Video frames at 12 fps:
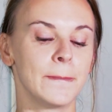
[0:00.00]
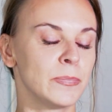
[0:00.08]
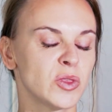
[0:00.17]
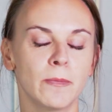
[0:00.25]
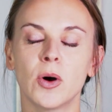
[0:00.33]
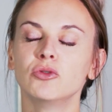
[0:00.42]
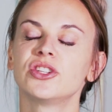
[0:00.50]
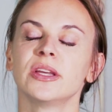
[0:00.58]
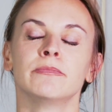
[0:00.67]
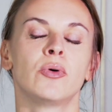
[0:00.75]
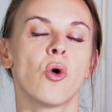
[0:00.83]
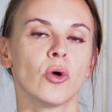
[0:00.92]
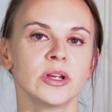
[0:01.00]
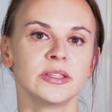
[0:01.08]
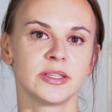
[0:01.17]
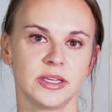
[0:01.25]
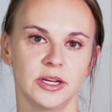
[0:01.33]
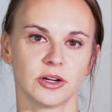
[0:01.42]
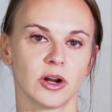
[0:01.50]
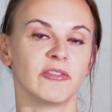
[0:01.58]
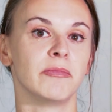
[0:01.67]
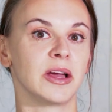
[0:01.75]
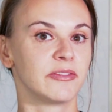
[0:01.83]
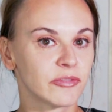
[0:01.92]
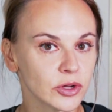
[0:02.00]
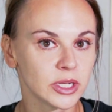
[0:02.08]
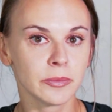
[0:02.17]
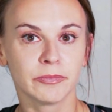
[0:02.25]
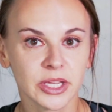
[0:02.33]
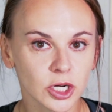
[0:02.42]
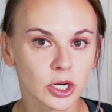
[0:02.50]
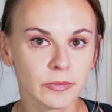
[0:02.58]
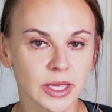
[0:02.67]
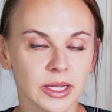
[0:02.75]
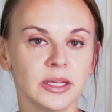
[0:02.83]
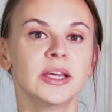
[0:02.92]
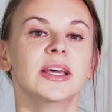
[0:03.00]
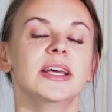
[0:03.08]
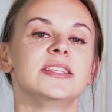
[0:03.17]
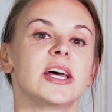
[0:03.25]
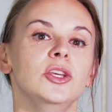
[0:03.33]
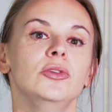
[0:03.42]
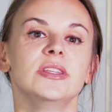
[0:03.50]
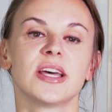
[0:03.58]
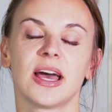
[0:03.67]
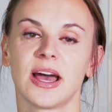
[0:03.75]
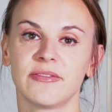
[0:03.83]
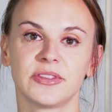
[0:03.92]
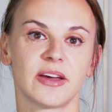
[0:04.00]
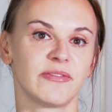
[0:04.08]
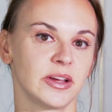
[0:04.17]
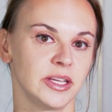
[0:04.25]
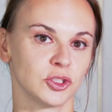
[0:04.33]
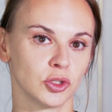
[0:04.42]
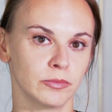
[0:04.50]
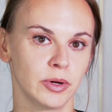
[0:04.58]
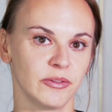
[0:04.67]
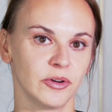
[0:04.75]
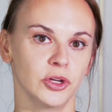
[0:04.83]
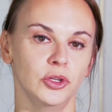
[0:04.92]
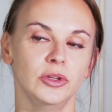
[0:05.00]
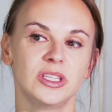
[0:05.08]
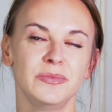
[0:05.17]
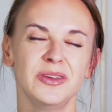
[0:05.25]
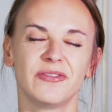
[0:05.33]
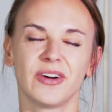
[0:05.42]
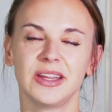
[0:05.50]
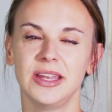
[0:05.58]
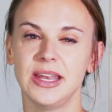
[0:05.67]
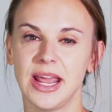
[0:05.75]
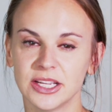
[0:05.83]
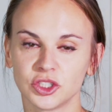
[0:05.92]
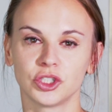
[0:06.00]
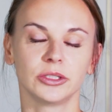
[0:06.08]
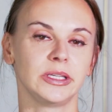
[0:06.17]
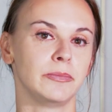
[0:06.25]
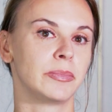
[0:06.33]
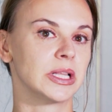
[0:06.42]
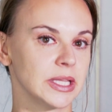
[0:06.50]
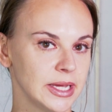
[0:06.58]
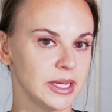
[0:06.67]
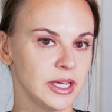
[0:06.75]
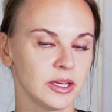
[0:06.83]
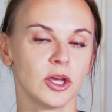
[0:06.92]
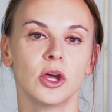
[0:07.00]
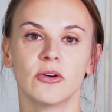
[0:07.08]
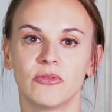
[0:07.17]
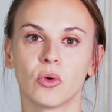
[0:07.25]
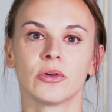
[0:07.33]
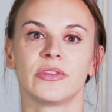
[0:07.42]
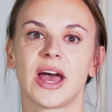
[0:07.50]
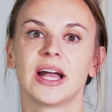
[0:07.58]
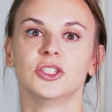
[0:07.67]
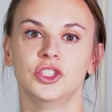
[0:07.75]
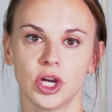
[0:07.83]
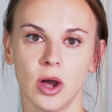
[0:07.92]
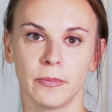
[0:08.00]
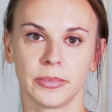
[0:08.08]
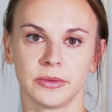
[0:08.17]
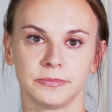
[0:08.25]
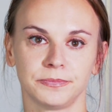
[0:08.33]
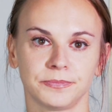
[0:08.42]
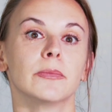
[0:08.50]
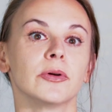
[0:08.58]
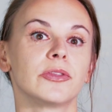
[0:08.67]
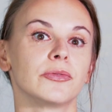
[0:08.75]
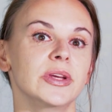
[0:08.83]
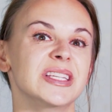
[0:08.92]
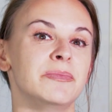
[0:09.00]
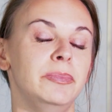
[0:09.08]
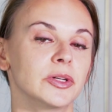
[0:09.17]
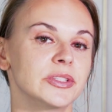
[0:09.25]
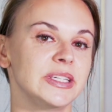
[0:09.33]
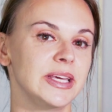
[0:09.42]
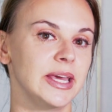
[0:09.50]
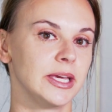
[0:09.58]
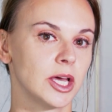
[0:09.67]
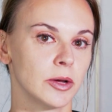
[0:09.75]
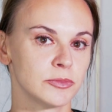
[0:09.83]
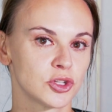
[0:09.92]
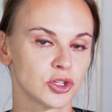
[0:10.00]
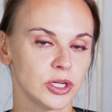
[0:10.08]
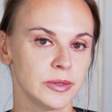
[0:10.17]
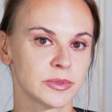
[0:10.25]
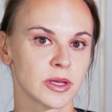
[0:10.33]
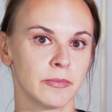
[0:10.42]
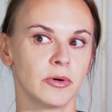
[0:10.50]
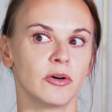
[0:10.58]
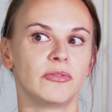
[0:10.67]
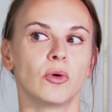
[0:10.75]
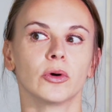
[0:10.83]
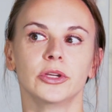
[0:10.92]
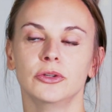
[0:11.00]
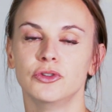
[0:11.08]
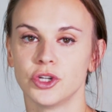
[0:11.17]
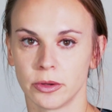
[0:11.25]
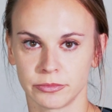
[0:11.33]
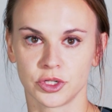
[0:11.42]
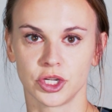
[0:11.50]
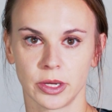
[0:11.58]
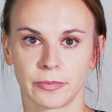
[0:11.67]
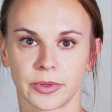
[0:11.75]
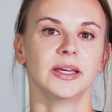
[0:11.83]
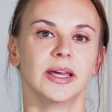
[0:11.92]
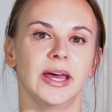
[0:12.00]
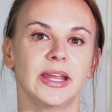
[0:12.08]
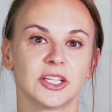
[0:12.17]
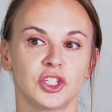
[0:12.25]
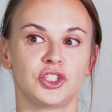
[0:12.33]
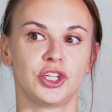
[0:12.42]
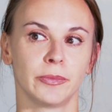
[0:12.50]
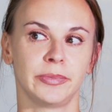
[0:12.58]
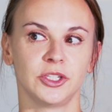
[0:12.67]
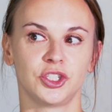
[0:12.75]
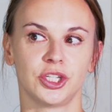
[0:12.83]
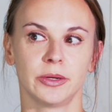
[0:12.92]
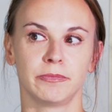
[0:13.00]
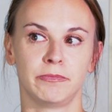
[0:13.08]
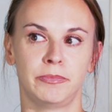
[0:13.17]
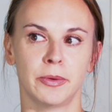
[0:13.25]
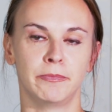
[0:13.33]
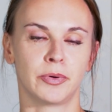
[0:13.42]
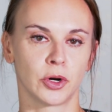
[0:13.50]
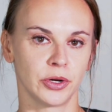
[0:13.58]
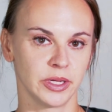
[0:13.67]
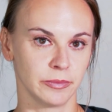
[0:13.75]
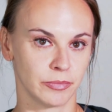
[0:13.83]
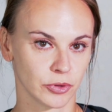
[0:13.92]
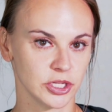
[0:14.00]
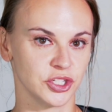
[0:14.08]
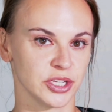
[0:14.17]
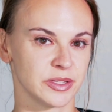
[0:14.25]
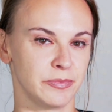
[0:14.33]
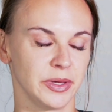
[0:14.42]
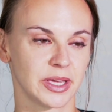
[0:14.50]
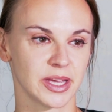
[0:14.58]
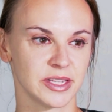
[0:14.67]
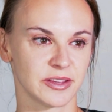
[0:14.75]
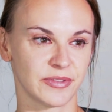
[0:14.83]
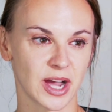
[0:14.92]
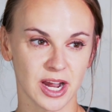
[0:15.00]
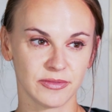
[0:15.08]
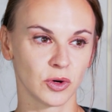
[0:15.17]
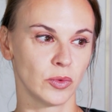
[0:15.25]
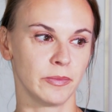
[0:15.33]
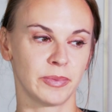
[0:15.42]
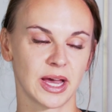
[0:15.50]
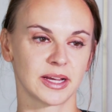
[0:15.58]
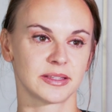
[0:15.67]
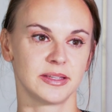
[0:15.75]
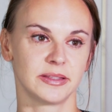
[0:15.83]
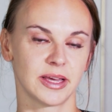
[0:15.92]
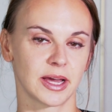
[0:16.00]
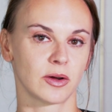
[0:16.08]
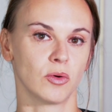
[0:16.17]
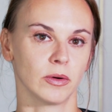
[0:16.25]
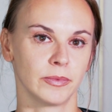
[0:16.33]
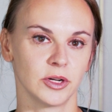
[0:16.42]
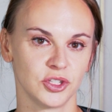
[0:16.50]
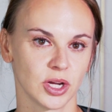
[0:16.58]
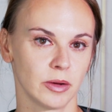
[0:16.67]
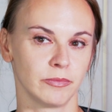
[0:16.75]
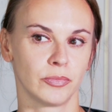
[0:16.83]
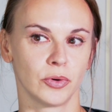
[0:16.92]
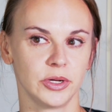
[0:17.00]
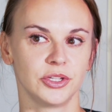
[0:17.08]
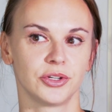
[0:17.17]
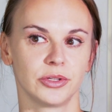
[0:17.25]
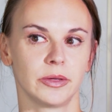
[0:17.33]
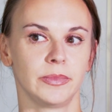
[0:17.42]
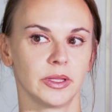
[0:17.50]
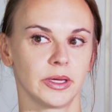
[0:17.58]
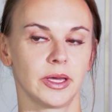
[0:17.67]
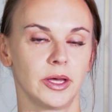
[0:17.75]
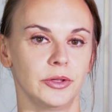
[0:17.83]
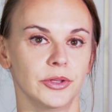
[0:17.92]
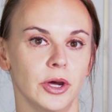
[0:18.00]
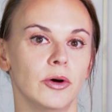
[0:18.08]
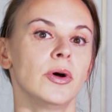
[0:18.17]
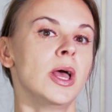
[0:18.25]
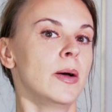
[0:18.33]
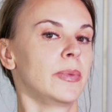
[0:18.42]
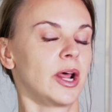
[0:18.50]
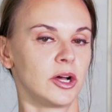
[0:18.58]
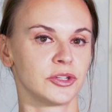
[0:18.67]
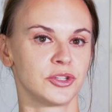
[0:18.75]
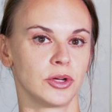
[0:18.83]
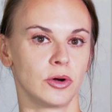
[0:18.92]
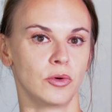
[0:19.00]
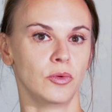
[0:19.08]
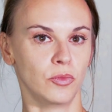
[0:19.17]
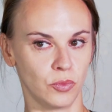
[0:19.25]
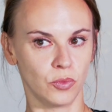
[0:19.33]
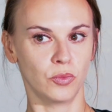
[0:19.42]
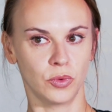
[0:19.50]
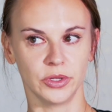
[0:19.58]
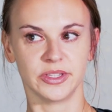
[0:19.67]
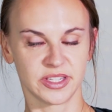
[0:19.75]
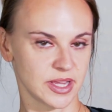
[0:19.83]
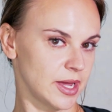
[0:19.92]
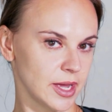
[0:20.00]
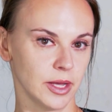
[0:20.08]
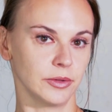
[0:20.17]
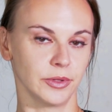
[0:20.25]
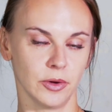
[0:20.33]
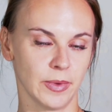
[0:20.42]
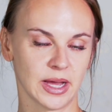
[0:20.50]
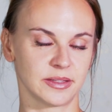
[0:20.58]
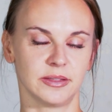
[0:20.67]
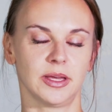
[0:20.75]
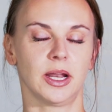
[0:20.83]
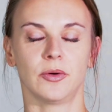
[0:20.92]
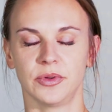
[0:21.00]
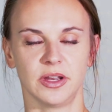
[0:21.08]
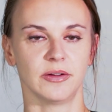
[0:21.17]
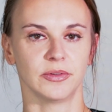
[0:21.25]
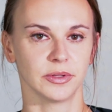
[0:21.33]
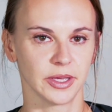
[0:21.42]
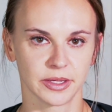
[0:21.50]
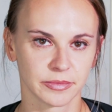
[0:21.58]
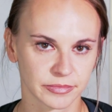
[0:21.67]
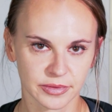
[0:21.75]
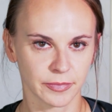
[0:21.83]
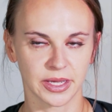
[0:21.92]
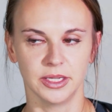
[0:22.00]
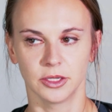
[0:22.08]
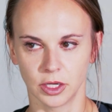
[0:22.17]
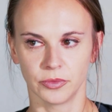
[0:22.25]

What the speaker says: the most important tier of my freedom pyramid is that you need to have that financial buffer. You need to be financially planning for that jump. Number three is building income streams before you jump ship. And not just jumping ship, but burning bridges. Because if I ever went back to that corporate job, I'm pretty sure they'd be like, hell no. But I also would say hell no back to that. I would never, my ego